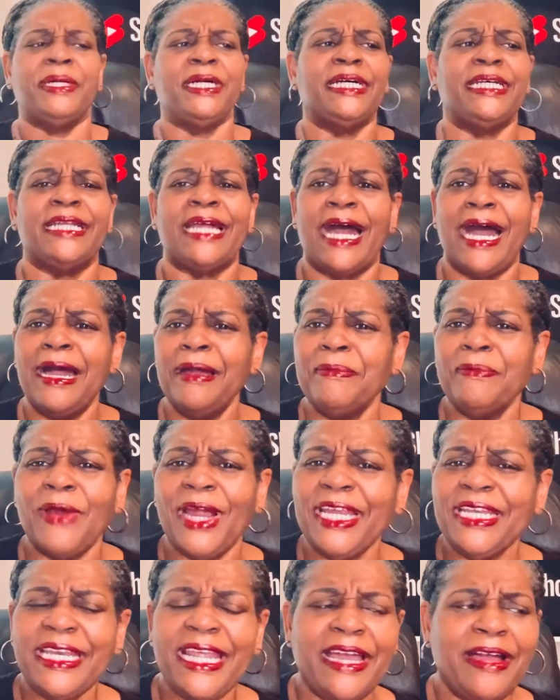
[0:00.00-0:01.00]
But
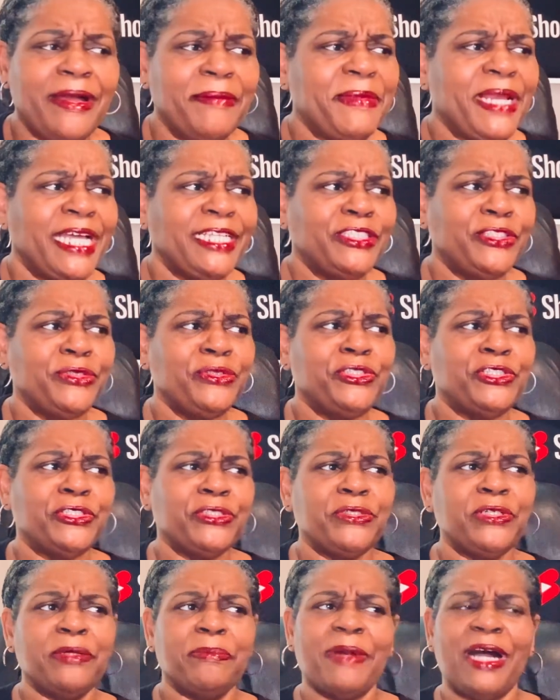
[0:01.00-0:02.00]
right now I'm not too
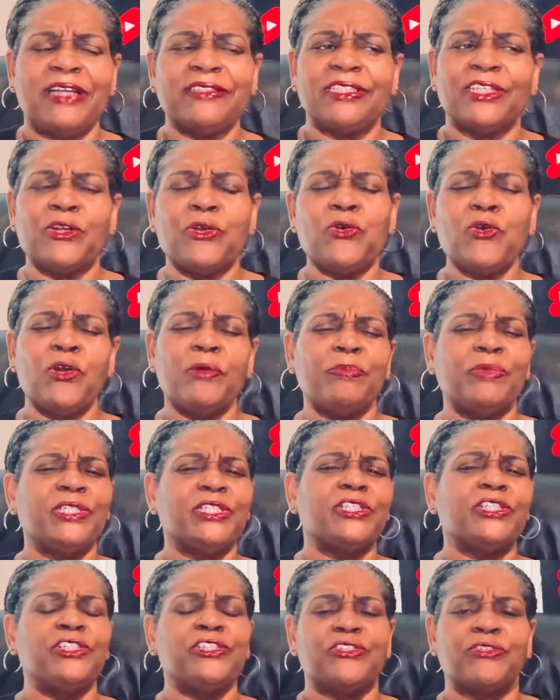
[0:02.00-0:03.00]
sure about the
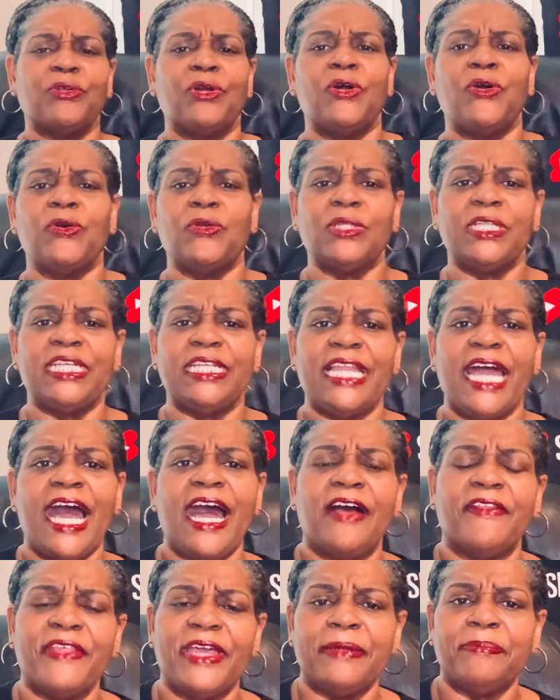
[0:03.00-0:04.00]
corporate control and
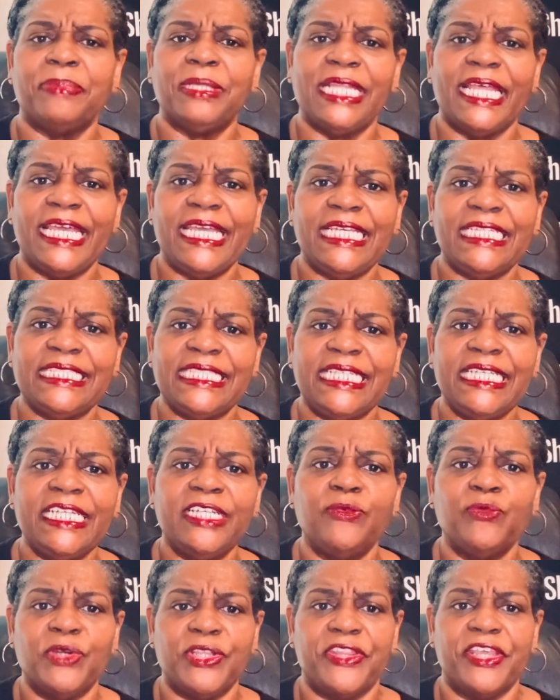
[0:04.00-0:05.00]
how that plays
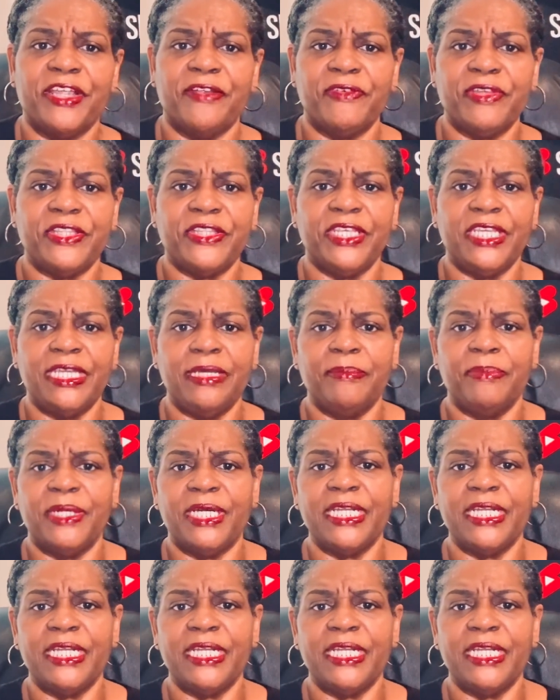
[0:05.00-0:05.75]
in with everything.